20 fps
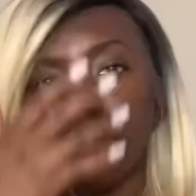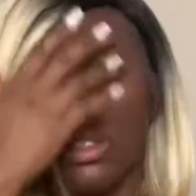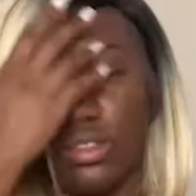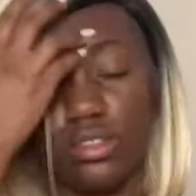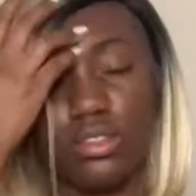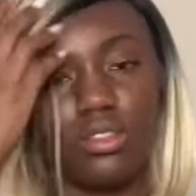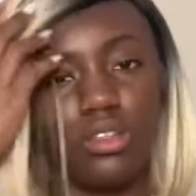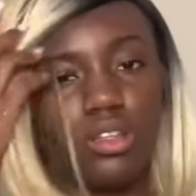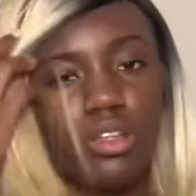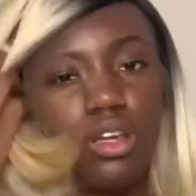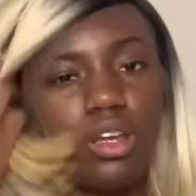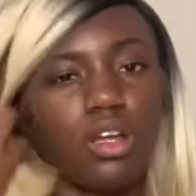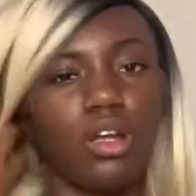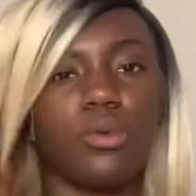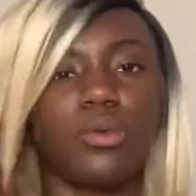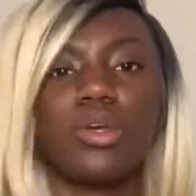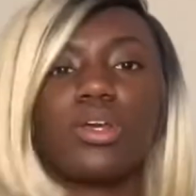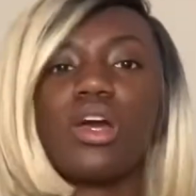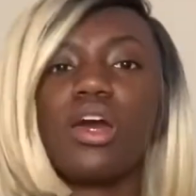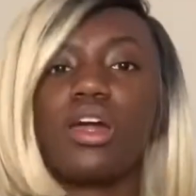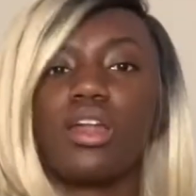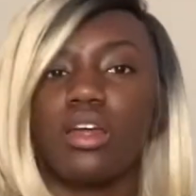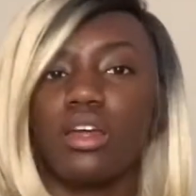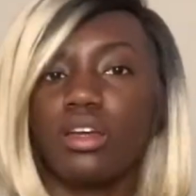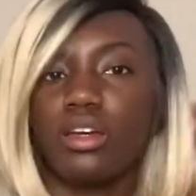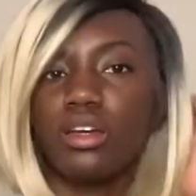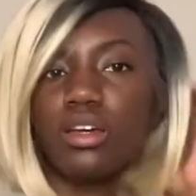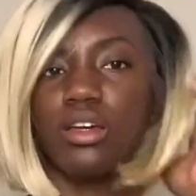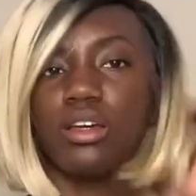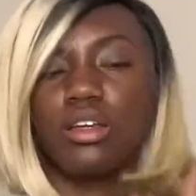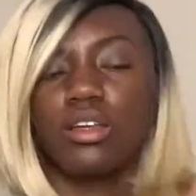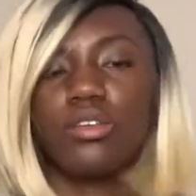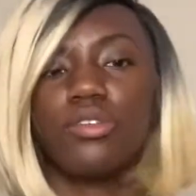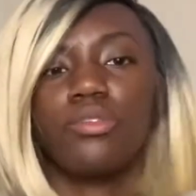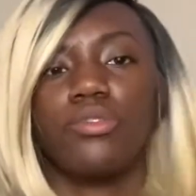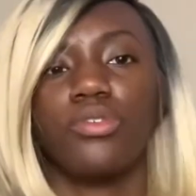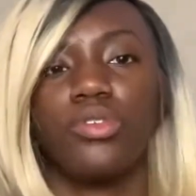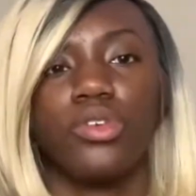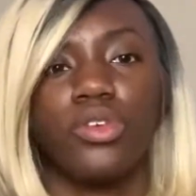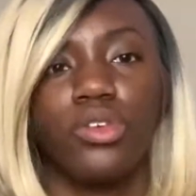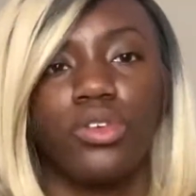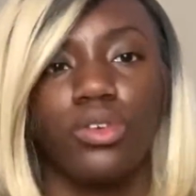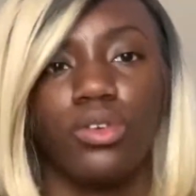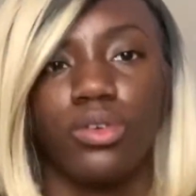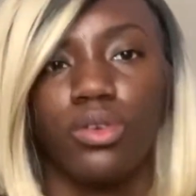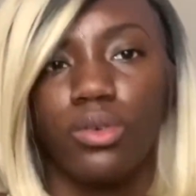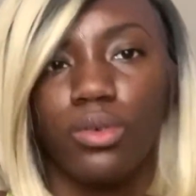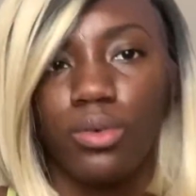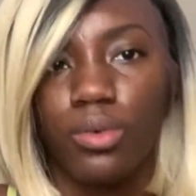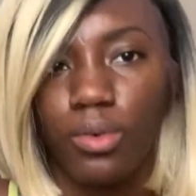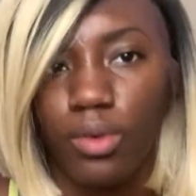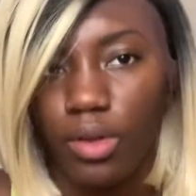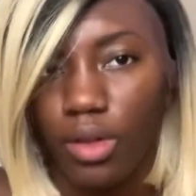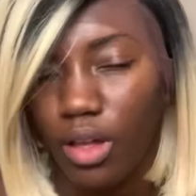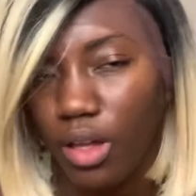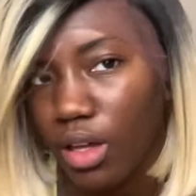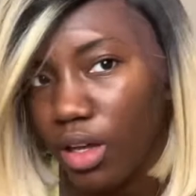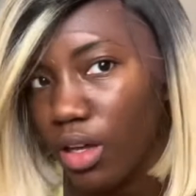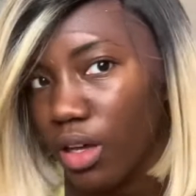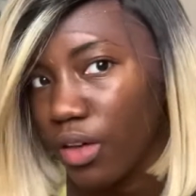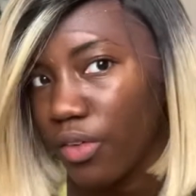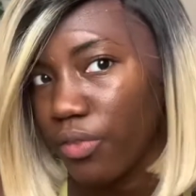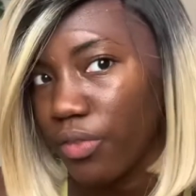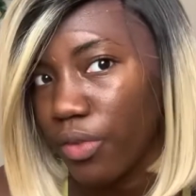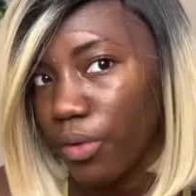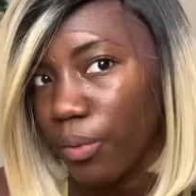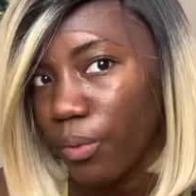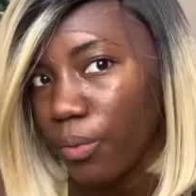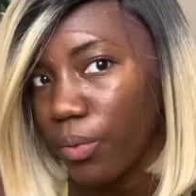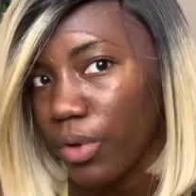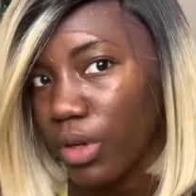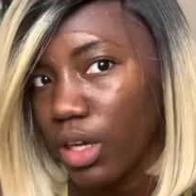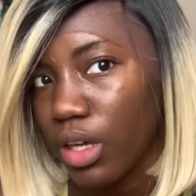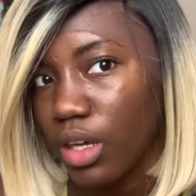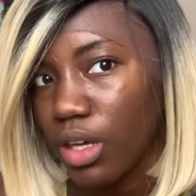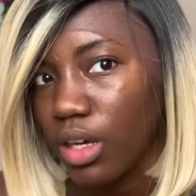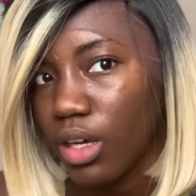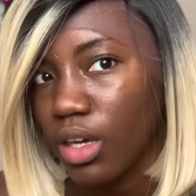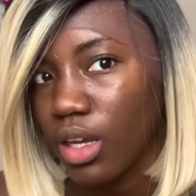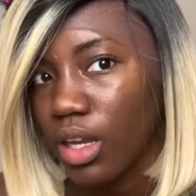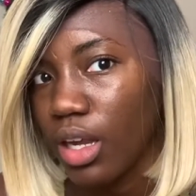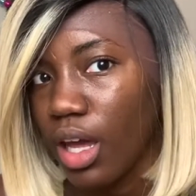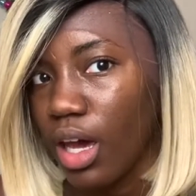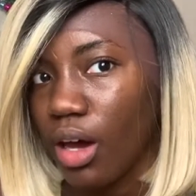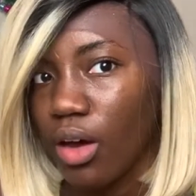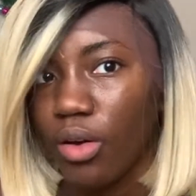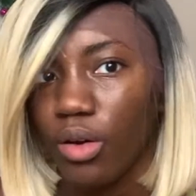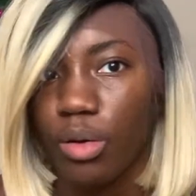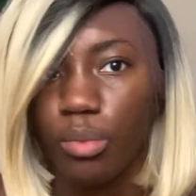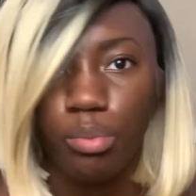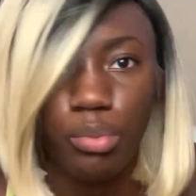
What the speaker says: So there we got a good view of the wig and how to